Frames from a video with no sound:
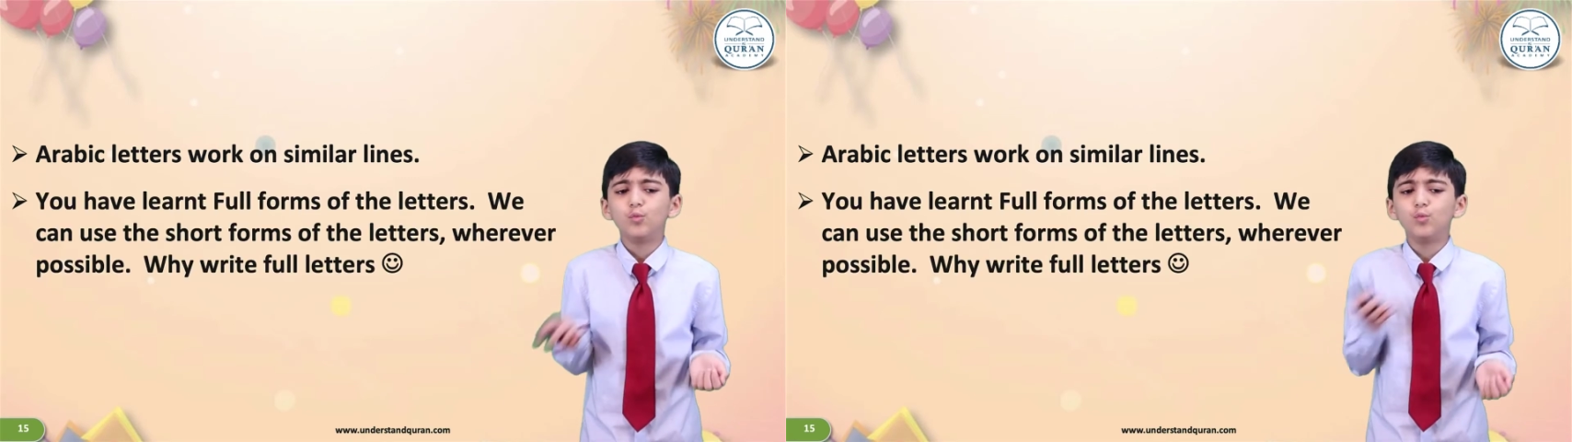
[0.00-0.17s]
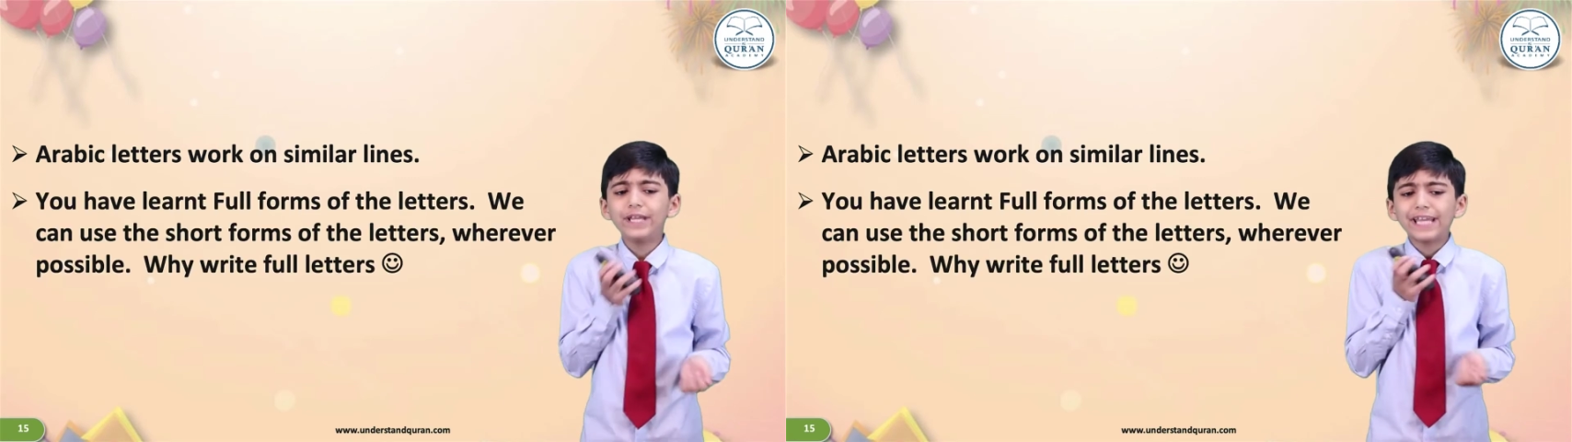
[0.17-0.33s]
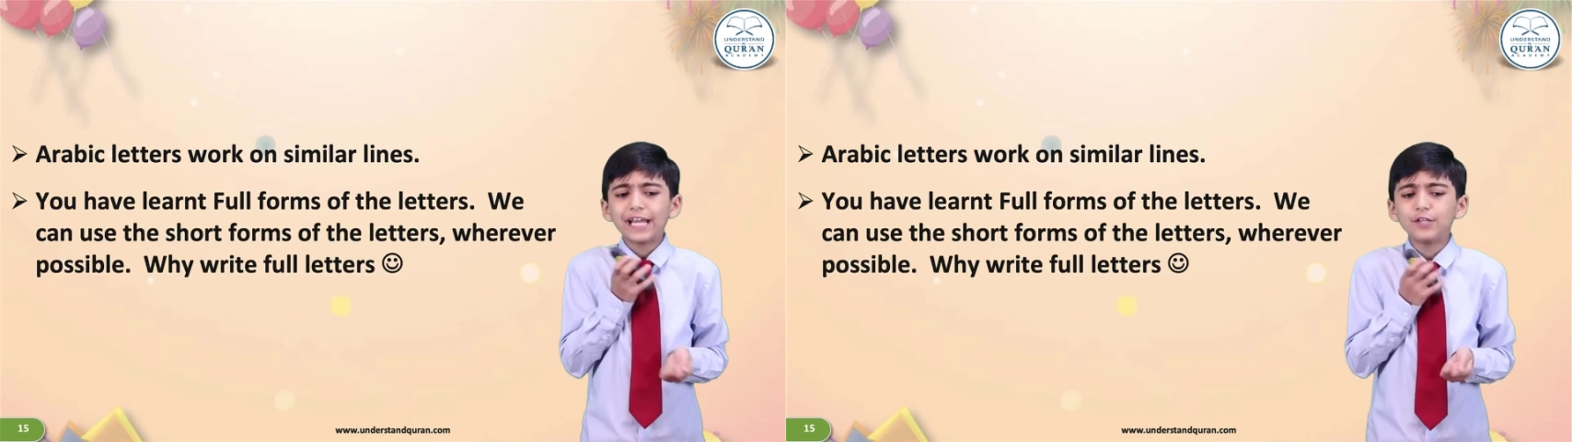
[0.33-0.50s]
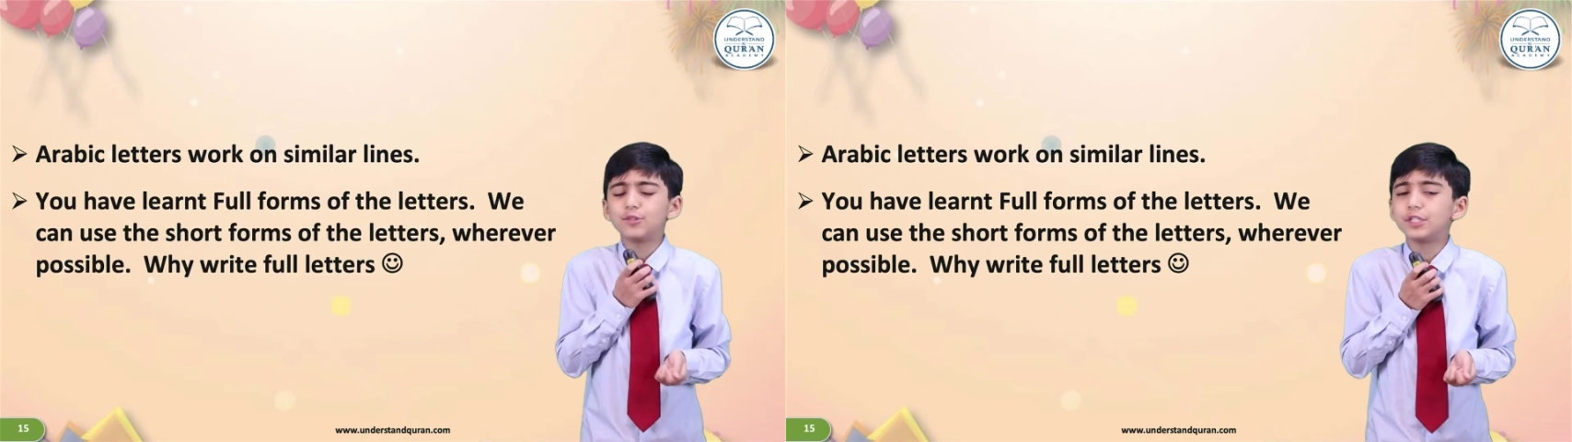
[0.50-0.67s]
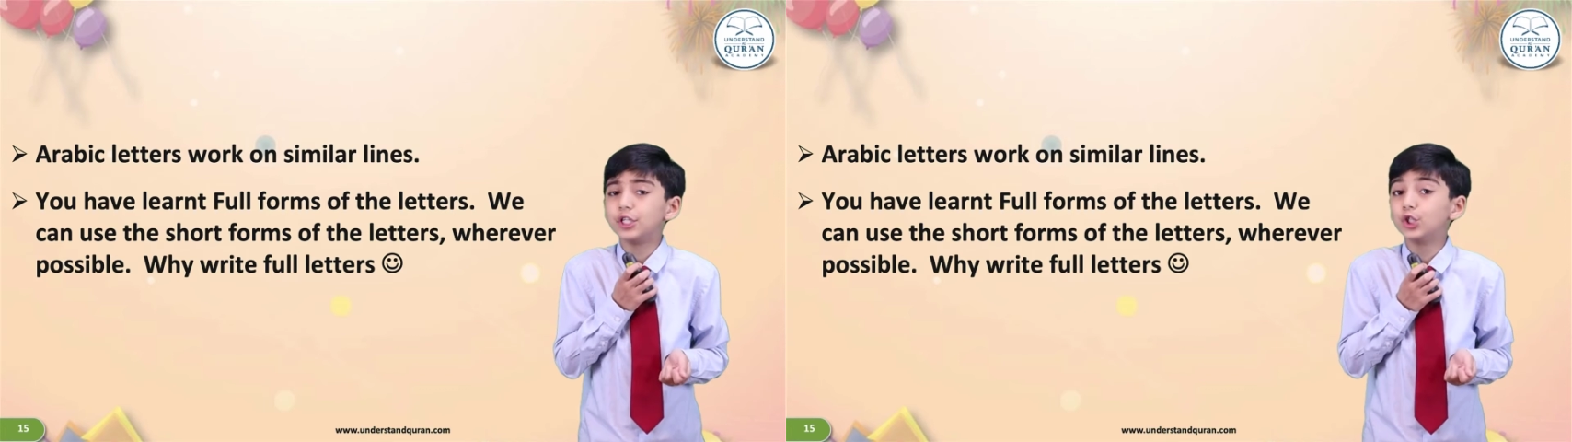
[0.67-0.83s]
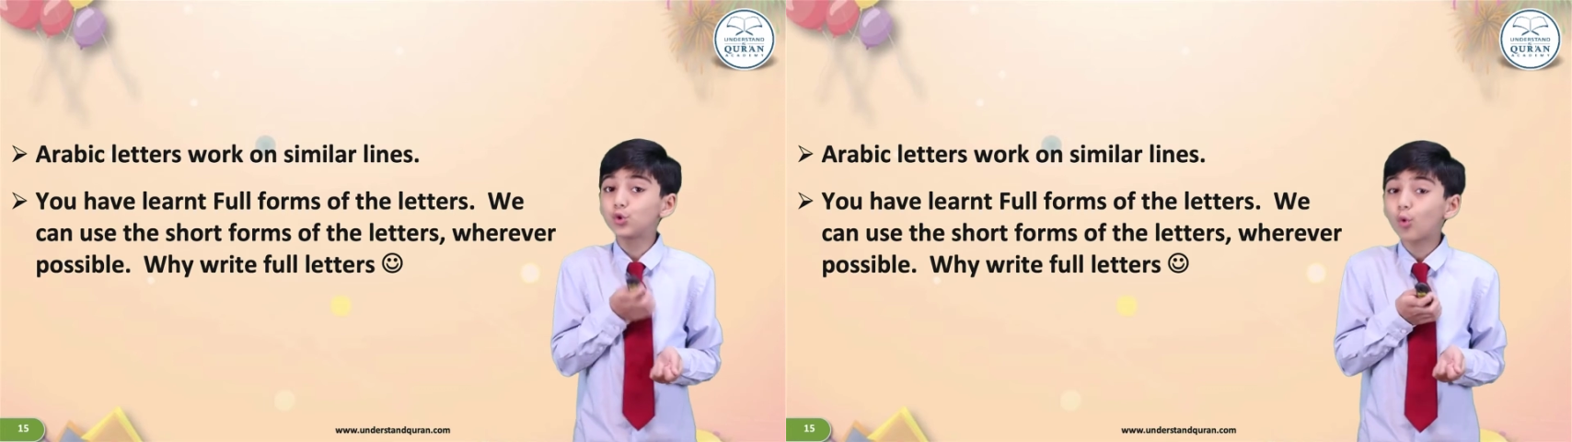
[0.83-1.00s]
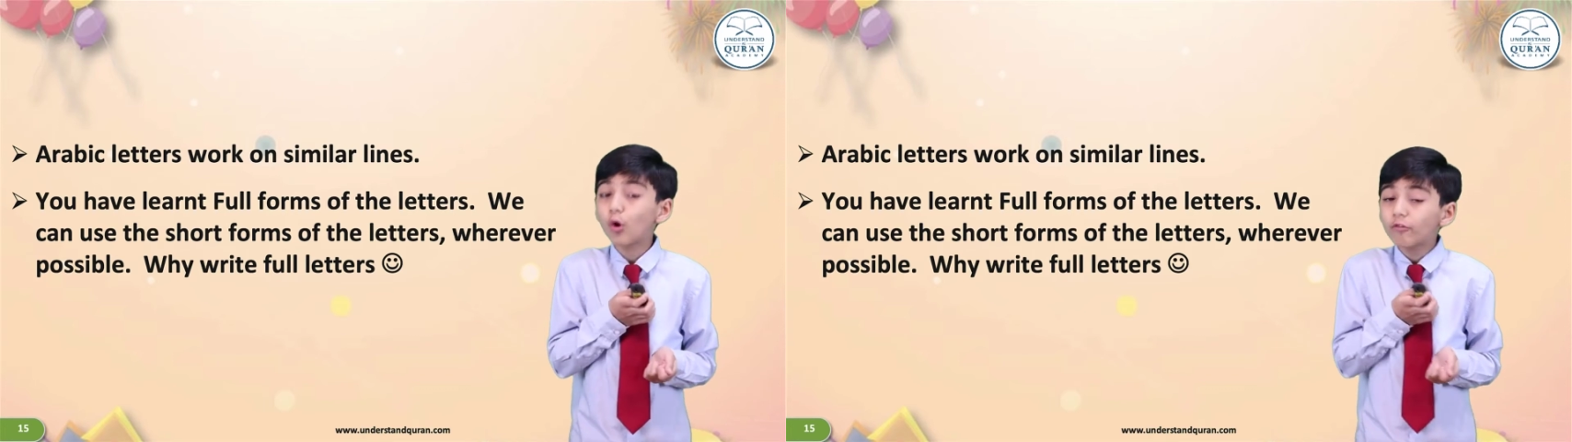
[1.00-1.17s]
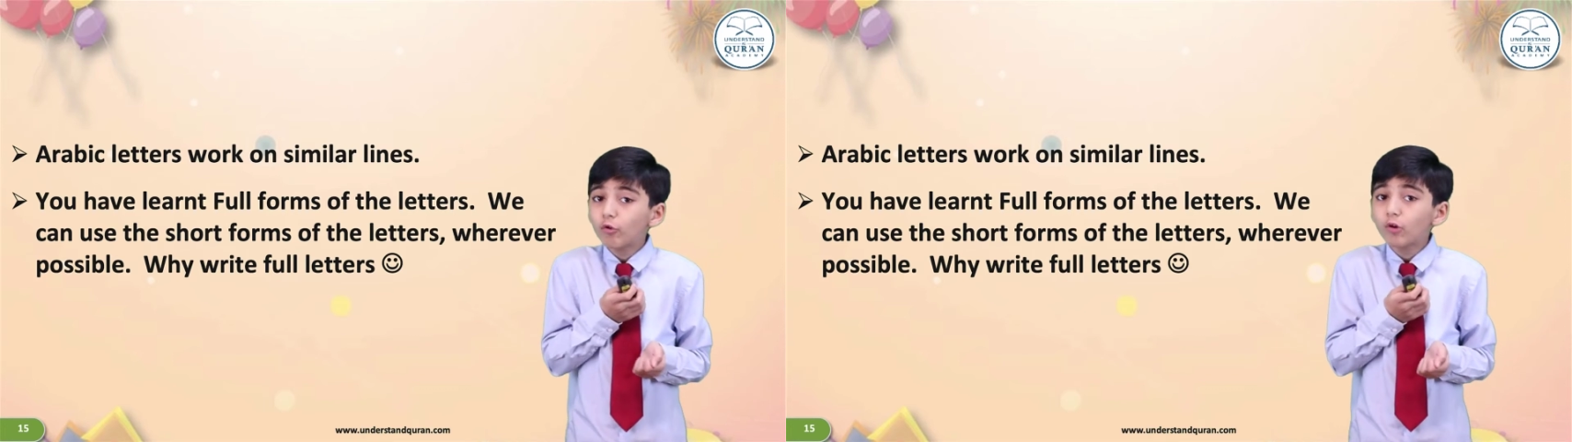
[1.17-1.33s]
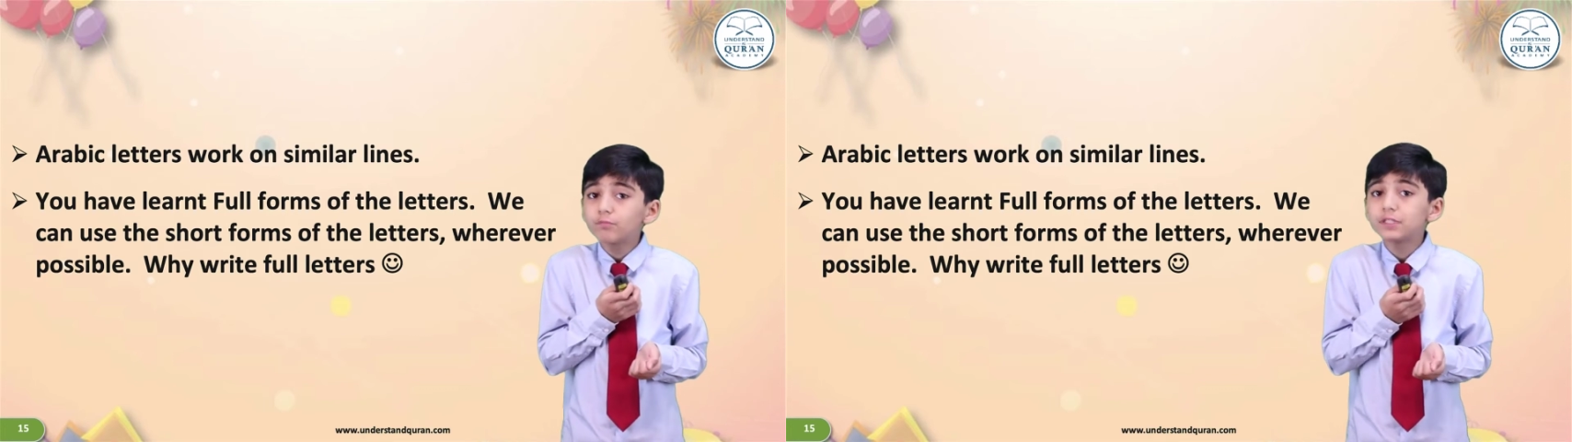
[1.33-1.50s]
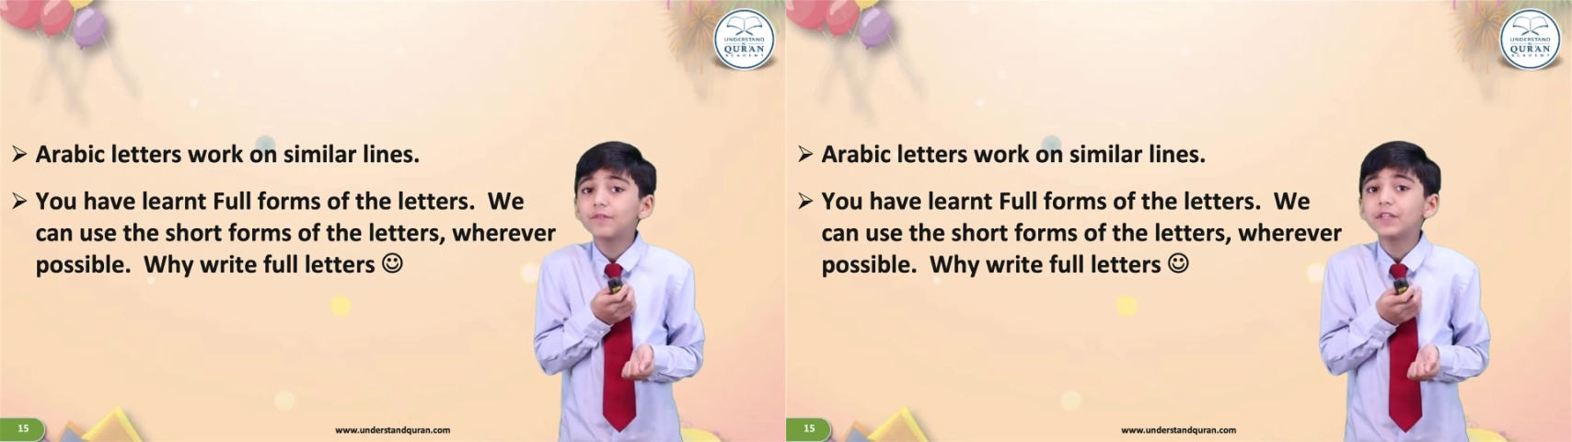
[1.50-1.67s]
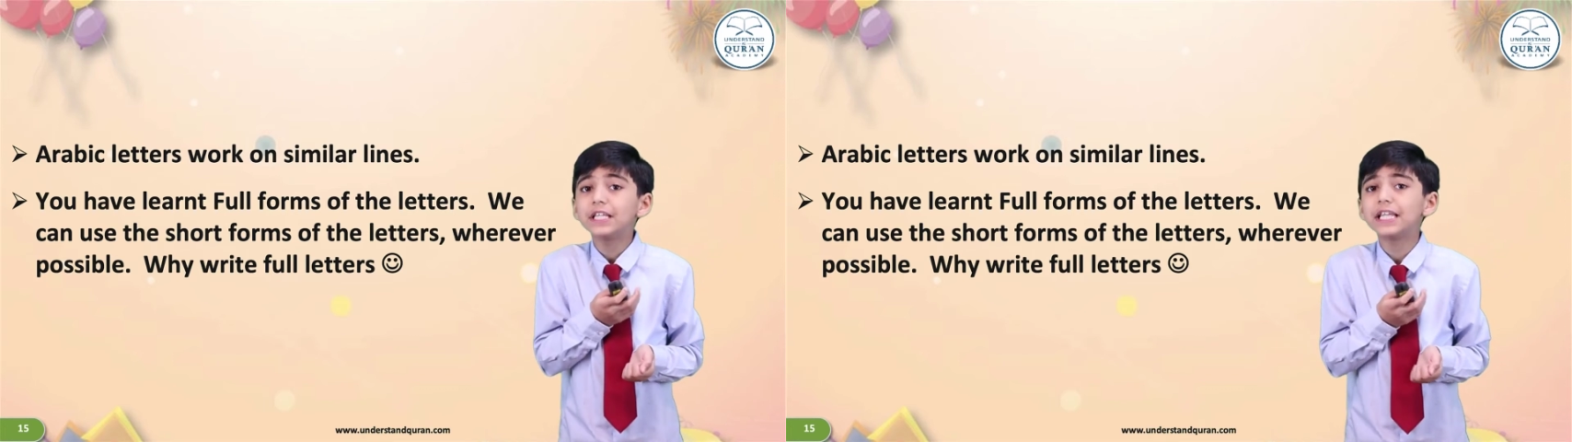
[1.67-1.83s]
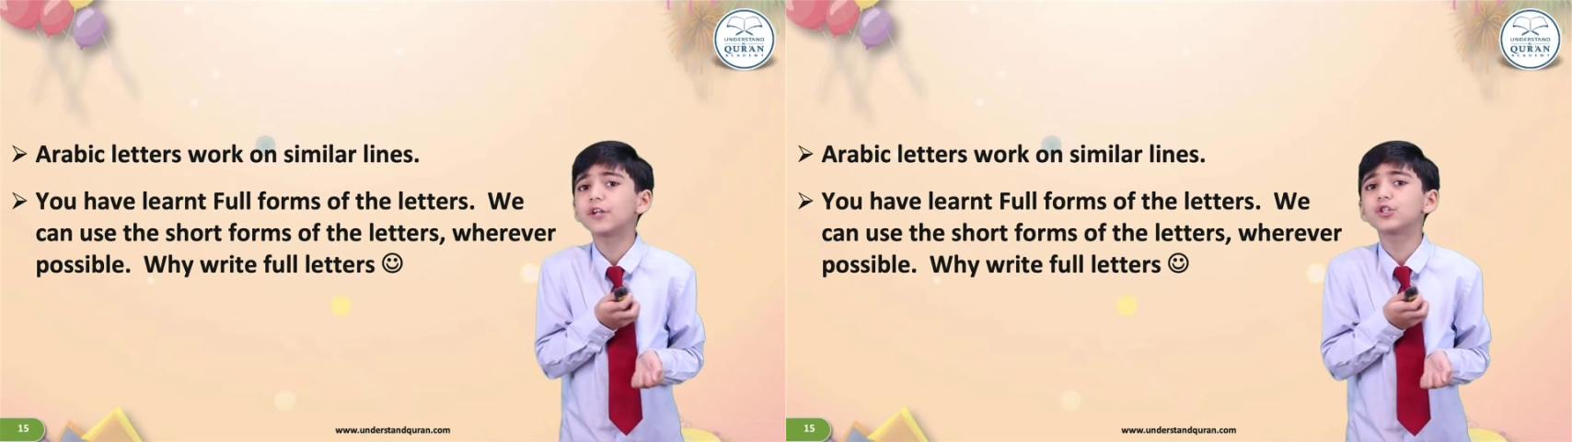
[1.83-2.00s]
We can use the short forms of
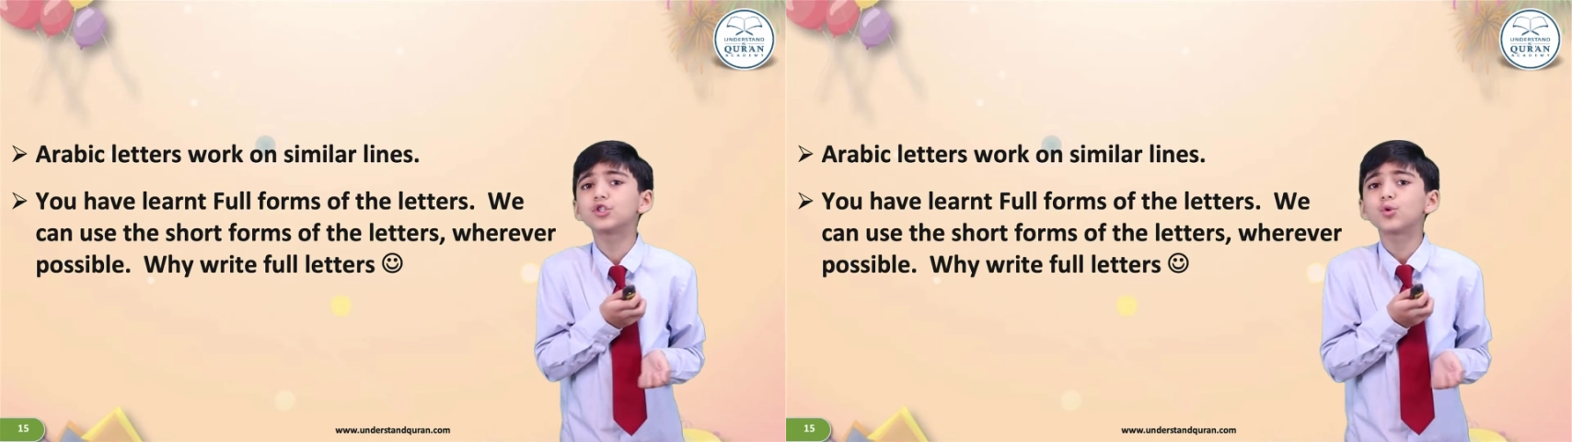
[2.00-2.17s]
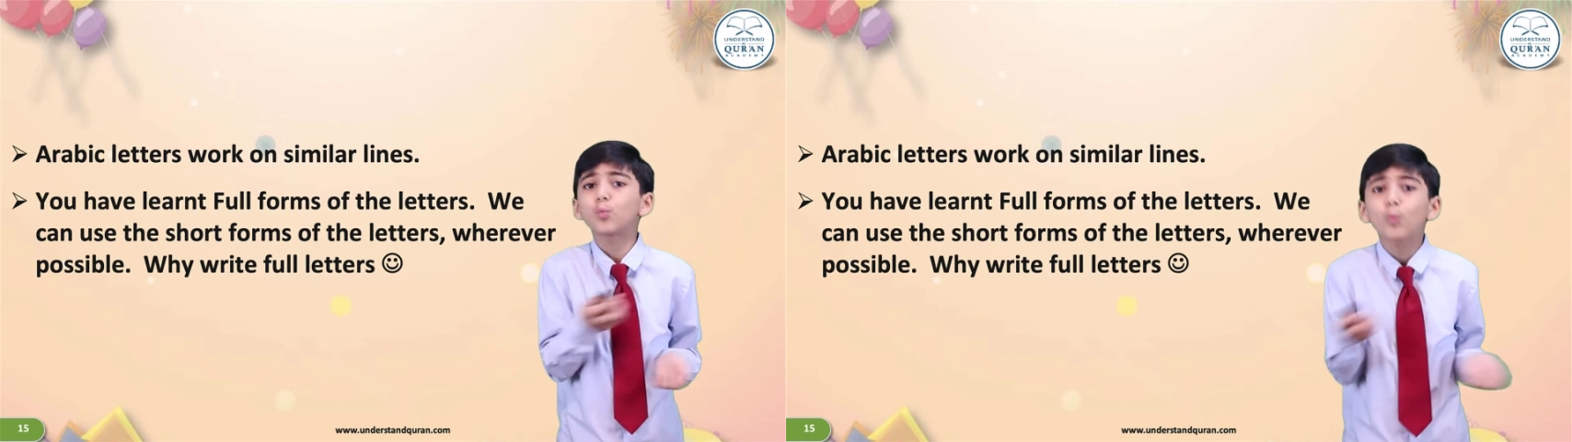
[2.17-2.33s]
the letters